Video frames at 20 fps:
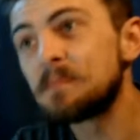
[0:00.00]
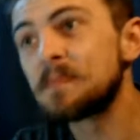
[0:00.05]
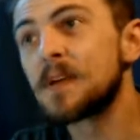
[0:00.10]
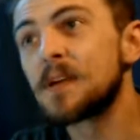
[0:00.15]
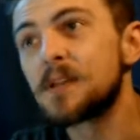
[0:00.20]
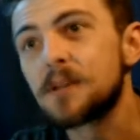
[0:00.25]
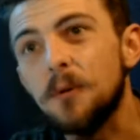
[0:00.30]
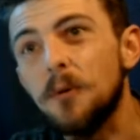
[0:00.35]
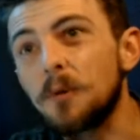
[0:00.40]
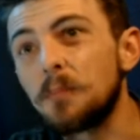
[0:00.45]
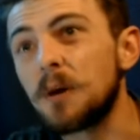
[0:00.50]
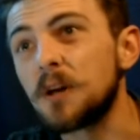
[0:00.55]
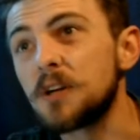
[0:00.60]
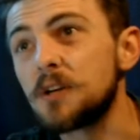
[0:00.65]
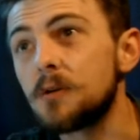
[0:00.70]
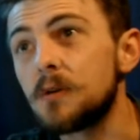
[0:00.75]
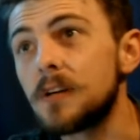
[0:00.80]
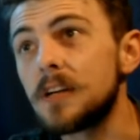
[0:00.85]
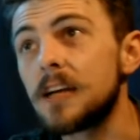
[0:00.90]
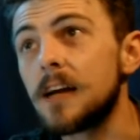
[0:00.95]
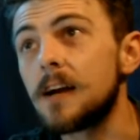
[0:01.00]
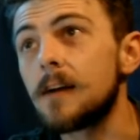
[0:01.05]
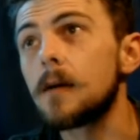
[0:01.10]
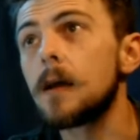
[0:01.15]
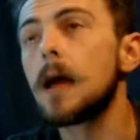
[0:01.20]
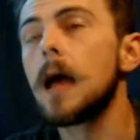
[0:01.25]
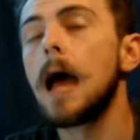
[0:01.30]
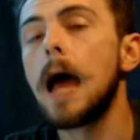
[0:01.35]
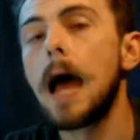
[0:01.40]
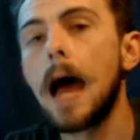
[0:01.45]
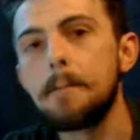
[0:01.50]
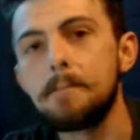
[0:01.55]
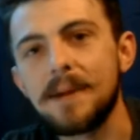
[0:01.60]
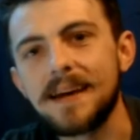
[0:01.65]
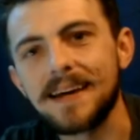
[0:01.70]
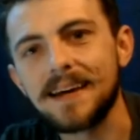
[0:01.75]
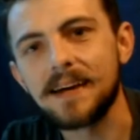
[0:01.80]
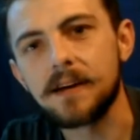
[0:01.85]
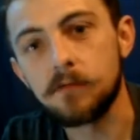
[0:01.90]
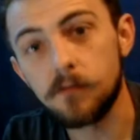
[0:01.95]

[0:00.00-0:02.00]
So what am I doing here? I'm making a